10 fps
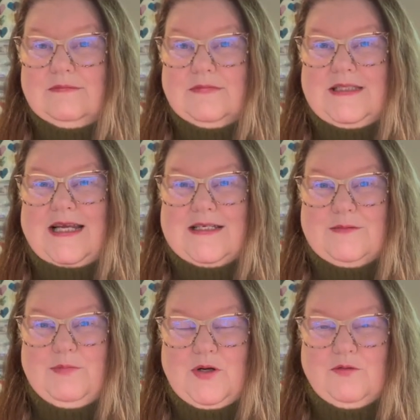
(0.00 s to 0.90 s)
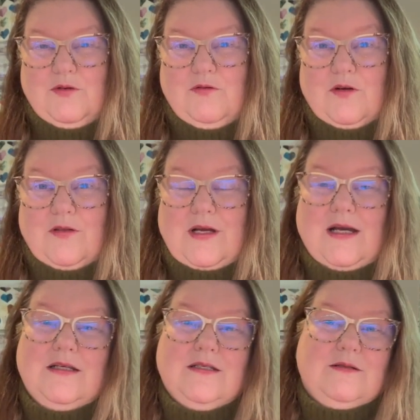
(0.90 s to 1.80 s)
stays beautiful for the
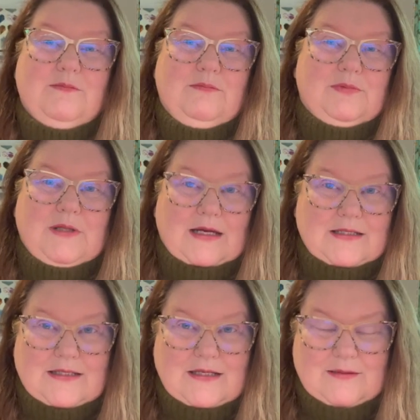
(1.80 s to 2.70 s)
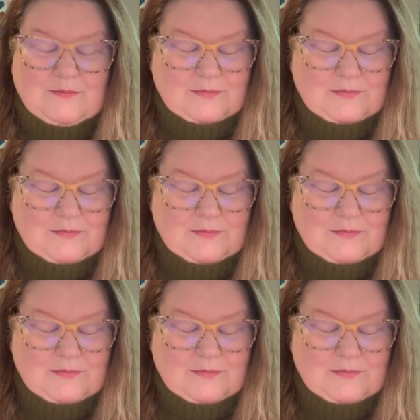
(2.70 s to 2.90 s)
next legacy